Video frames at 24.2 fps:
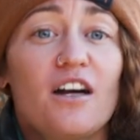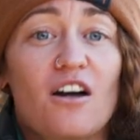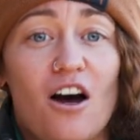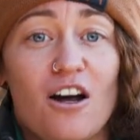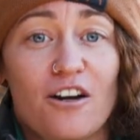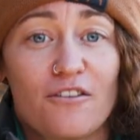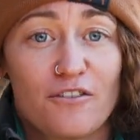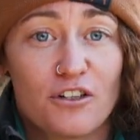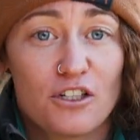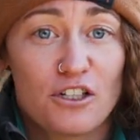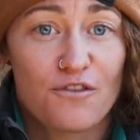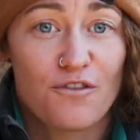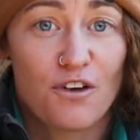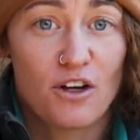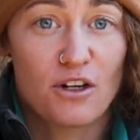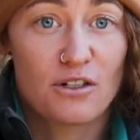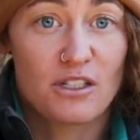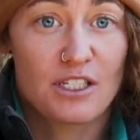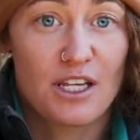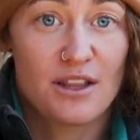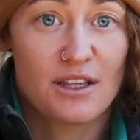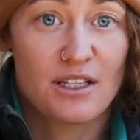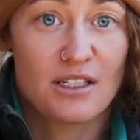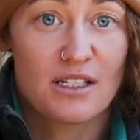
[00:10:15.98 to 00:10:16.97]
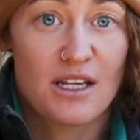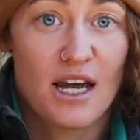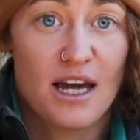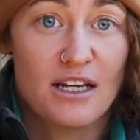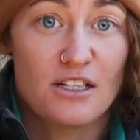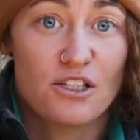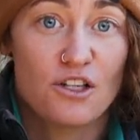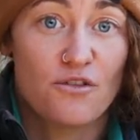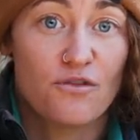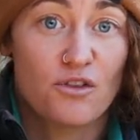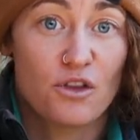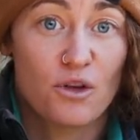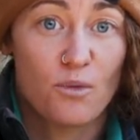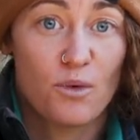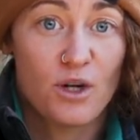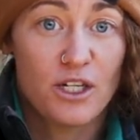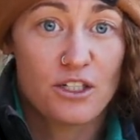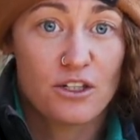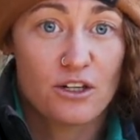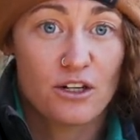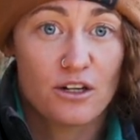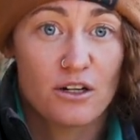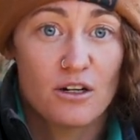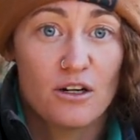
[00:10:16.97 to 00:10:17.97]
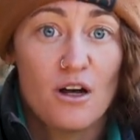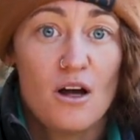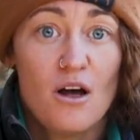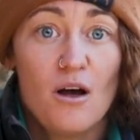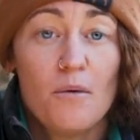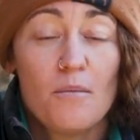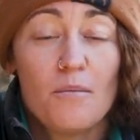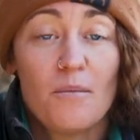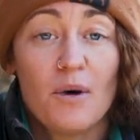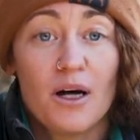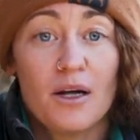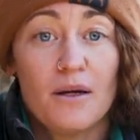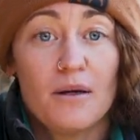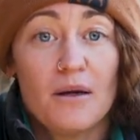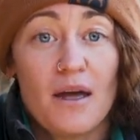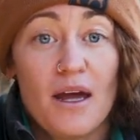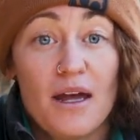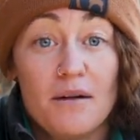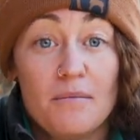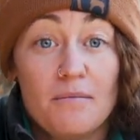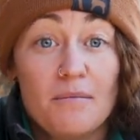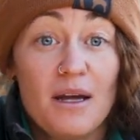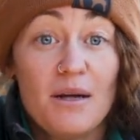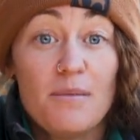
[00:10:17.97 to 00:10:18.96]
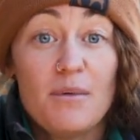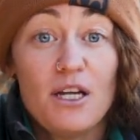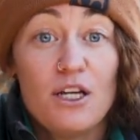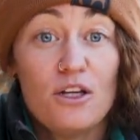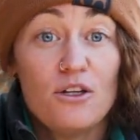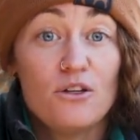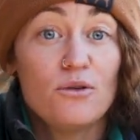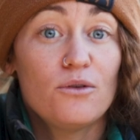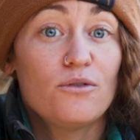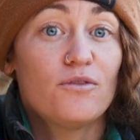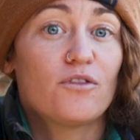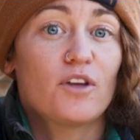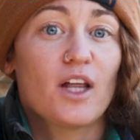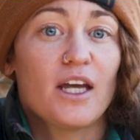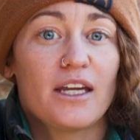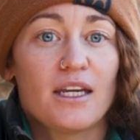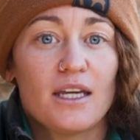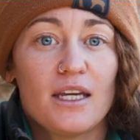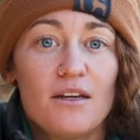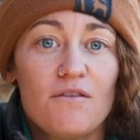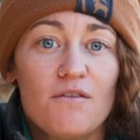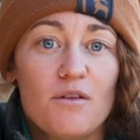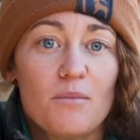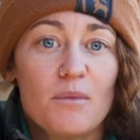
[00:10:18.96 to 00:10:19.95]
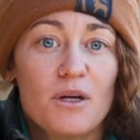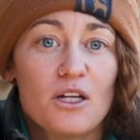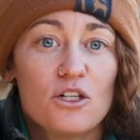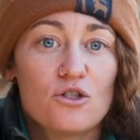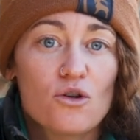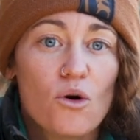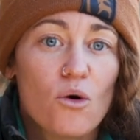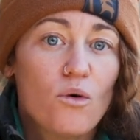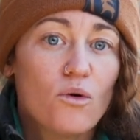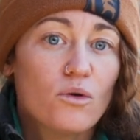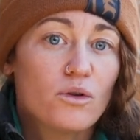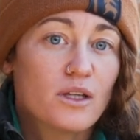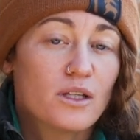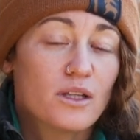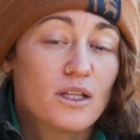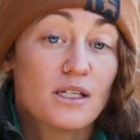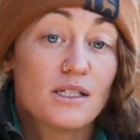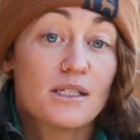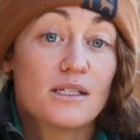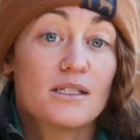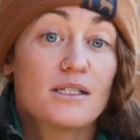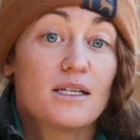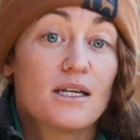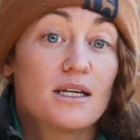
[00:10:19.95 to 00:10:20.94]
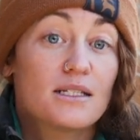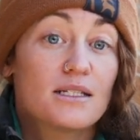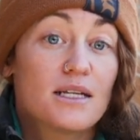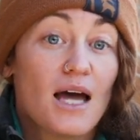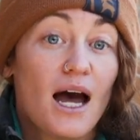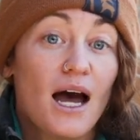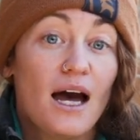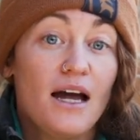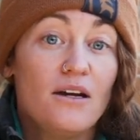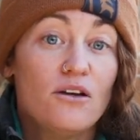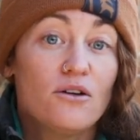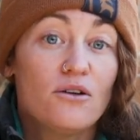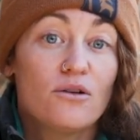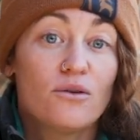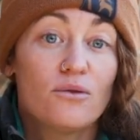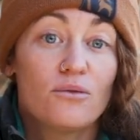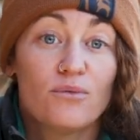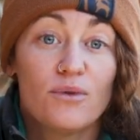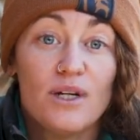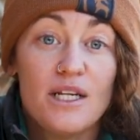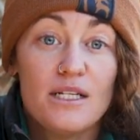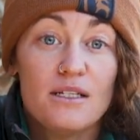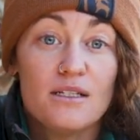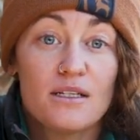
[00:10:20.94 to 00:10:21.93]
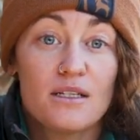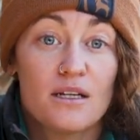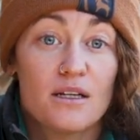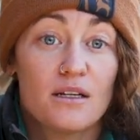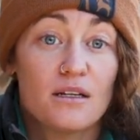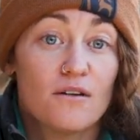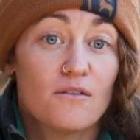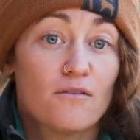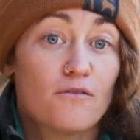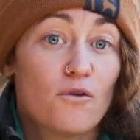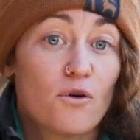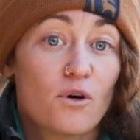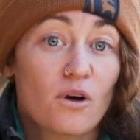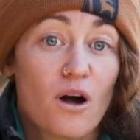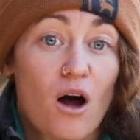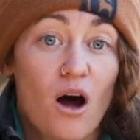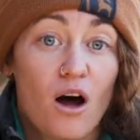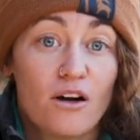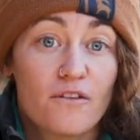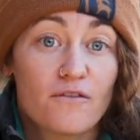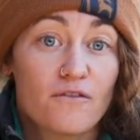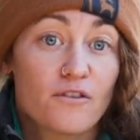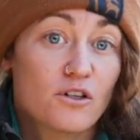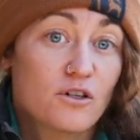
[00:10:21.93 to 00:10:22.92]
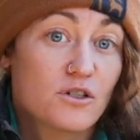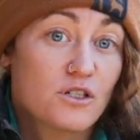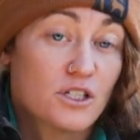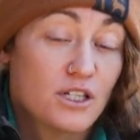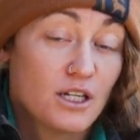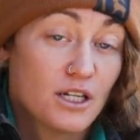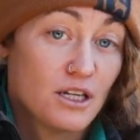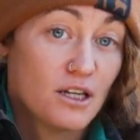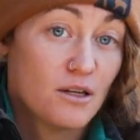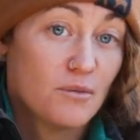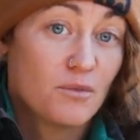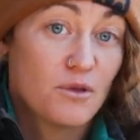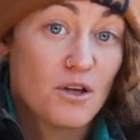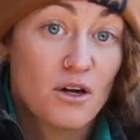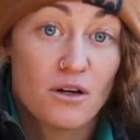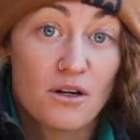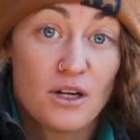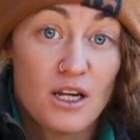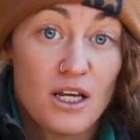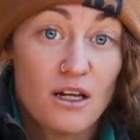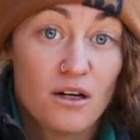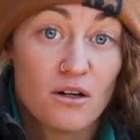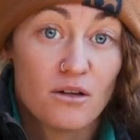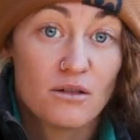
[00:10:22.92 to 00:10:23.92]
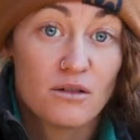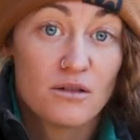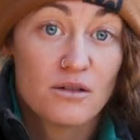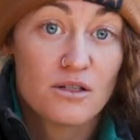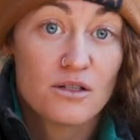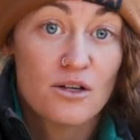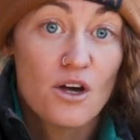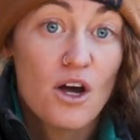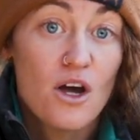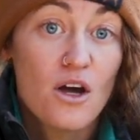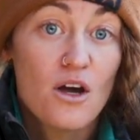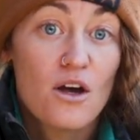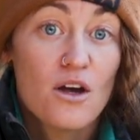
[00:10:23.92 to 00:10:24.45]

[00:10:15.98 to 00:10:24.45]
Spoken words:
that conifers photosynthesize over the winter, and maybe you've even been told that this is the entire reason for conifers to keep their needles.